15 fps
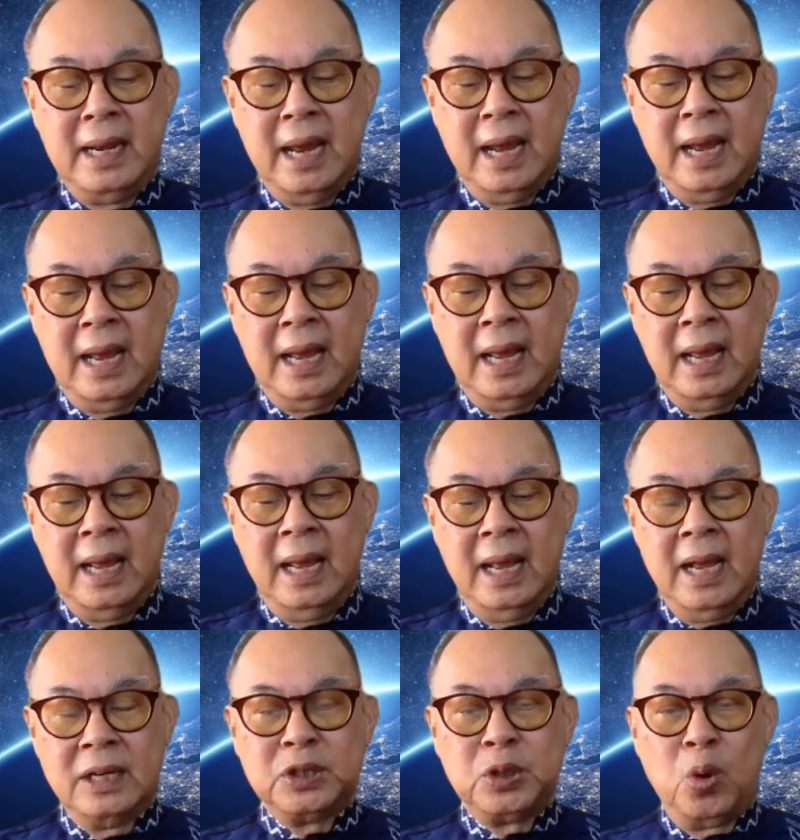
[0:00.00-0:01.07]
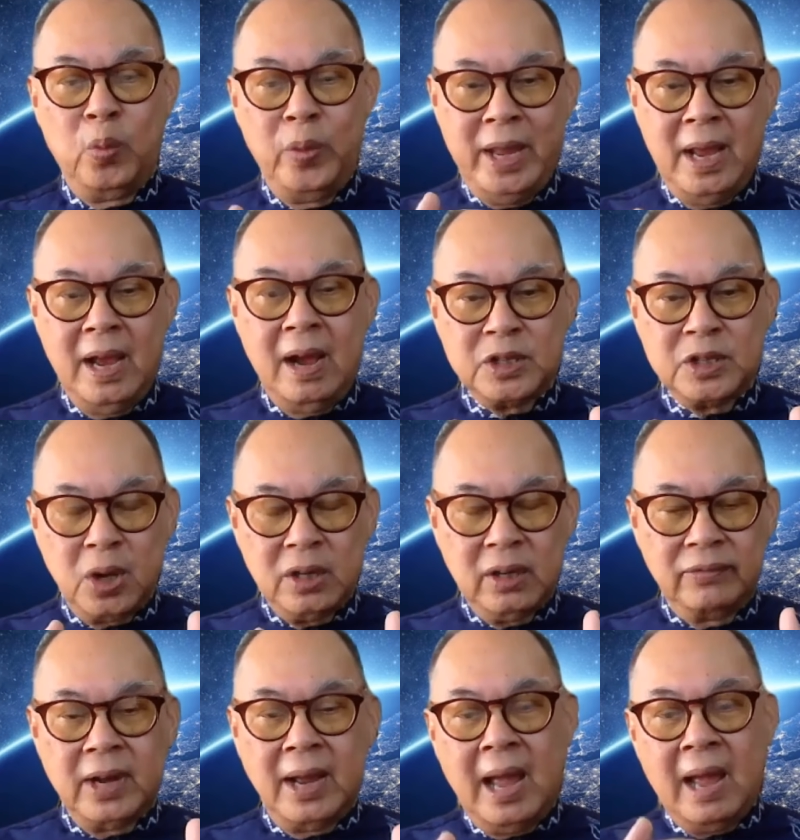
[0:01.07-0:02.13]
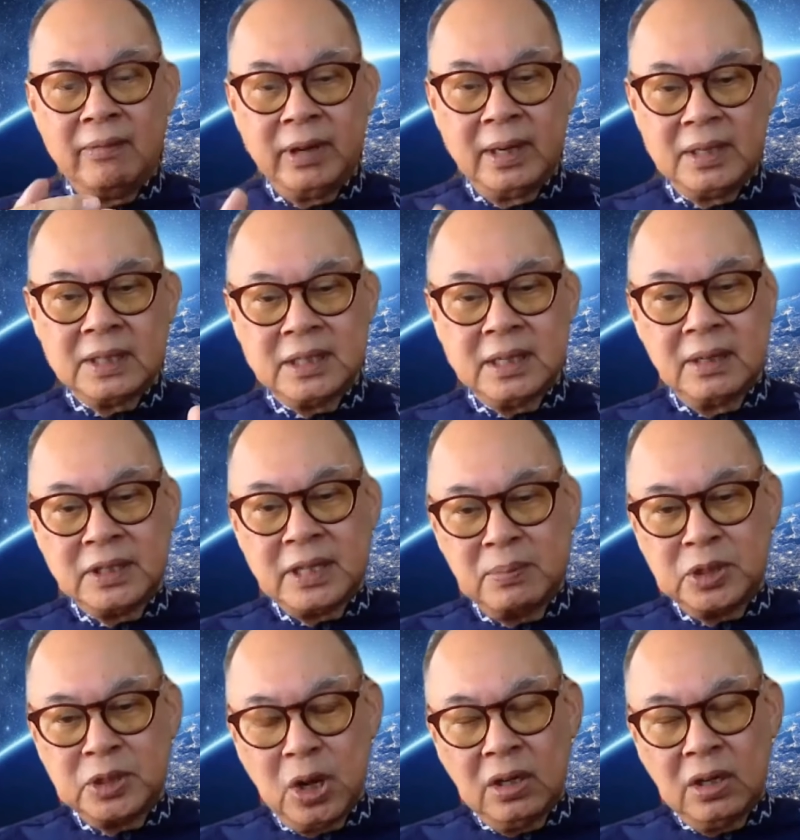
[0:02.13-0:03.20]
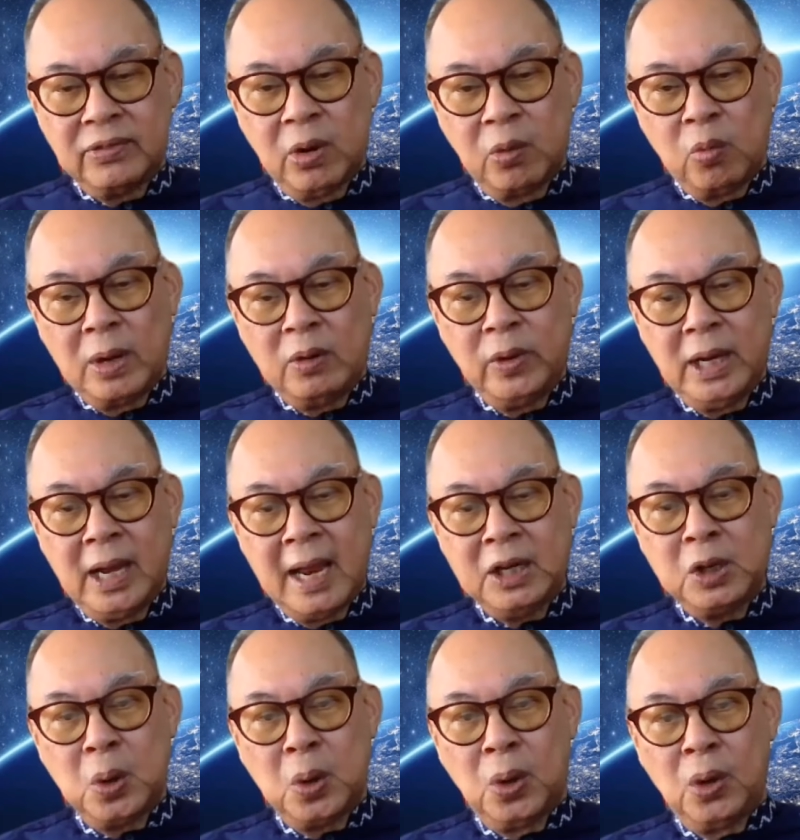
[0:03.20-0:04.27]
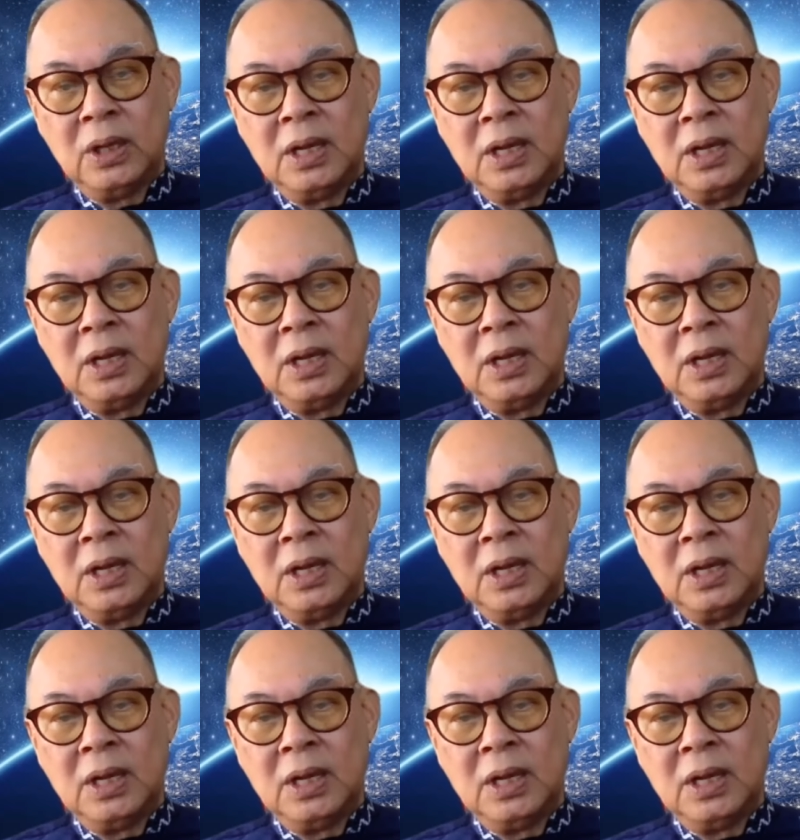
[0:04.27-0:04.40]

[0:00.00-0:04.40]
And so we sort of have some sort of what we can